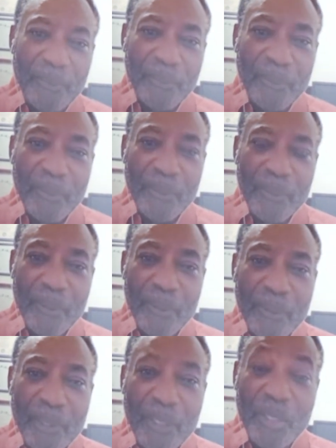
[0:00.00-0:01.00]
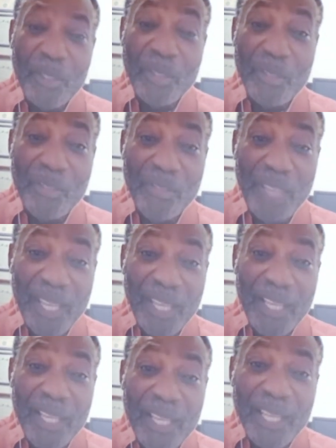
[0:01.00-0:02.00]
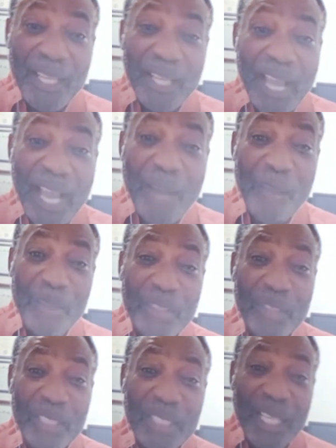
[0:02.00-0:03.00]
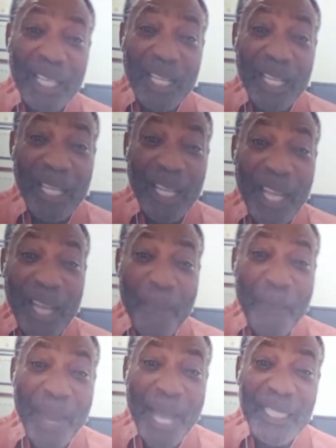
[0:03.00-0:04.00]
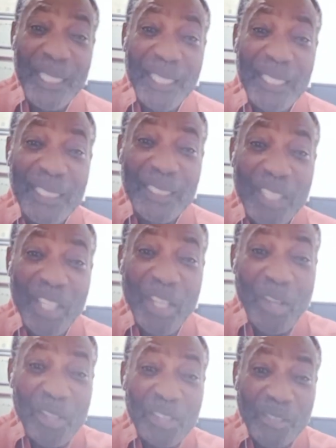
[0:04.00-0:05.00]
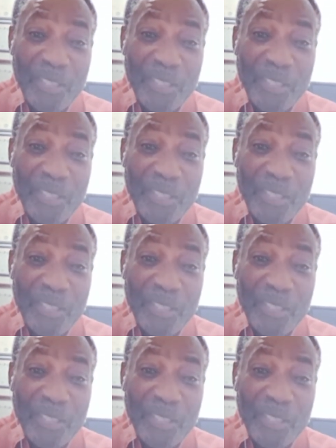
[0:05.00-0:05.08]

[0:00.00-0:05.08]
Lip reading: do you think I would just abandon this luxury that my kids